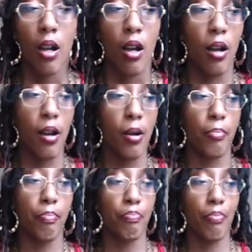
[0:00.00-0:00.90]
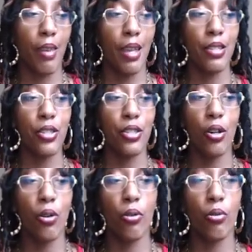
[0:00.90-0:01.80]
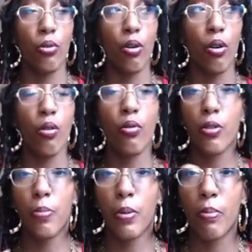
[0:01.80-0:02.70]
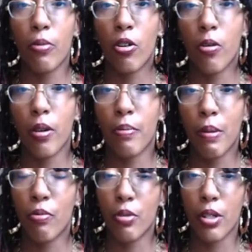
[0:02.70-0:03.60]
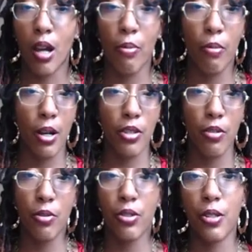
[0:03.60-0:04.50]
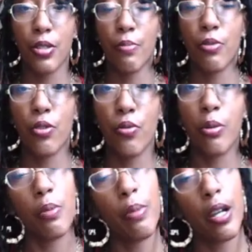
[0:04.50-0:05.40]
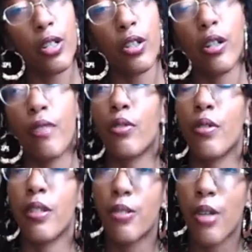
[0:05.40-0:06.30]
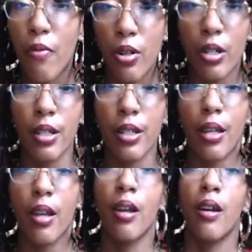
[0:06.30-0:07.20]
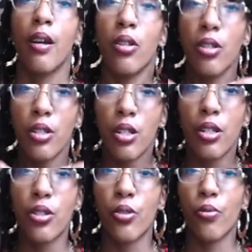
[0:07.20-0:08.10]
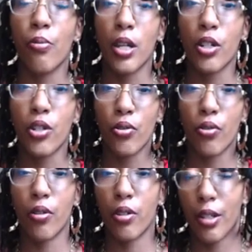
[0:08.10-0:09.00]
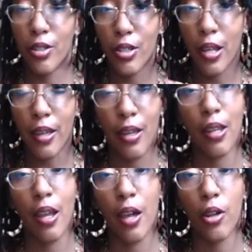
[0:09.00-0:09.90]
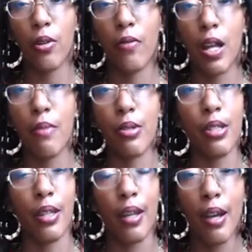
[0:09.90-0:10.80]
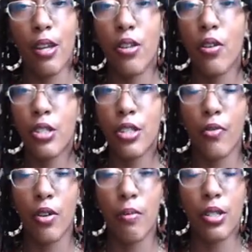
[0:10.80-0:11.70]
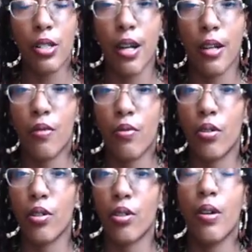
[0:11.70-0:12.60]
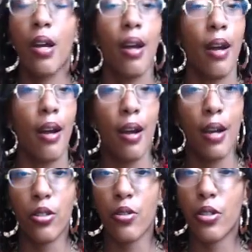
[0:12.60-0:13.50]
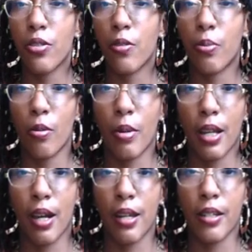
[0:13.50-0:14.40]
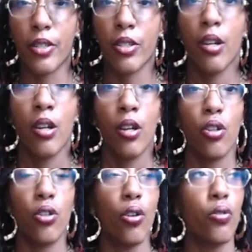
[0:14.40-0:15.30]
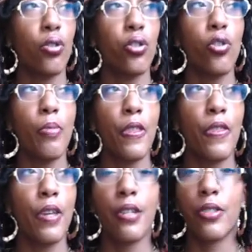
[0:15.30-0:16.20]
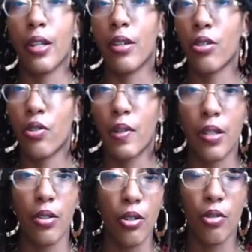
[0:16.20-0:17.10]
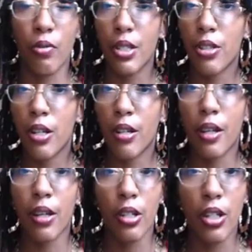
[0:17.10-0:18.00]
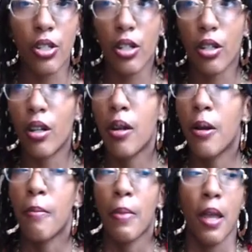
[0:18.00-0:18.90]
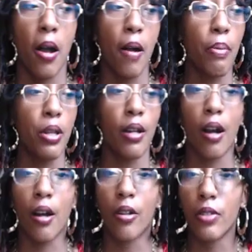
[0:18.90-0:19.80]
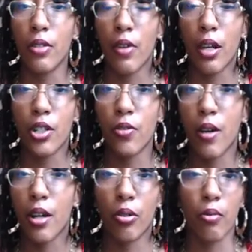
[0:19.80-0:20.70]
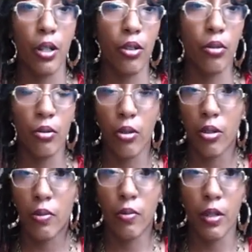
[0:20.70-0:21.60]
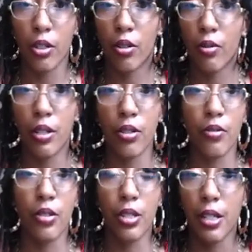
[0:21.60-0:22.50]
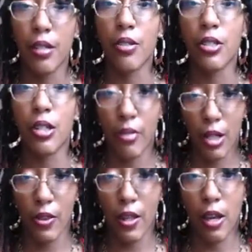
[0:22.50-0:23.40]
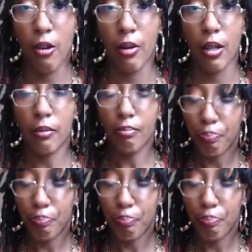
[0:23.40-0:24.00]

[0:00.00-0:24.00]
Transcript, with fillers: Um, and so older people and people with compromised immune systems do need to be extra careful and definitely need to make sure that they get adequate vitamin D. High doses of fermented cod liver oil, high doses of probiotics, you know, consuming things like drinking green tea and echinacea, um, putting olive leaf extract or oregano, oil of oregano in your tea, stuff like that, okay?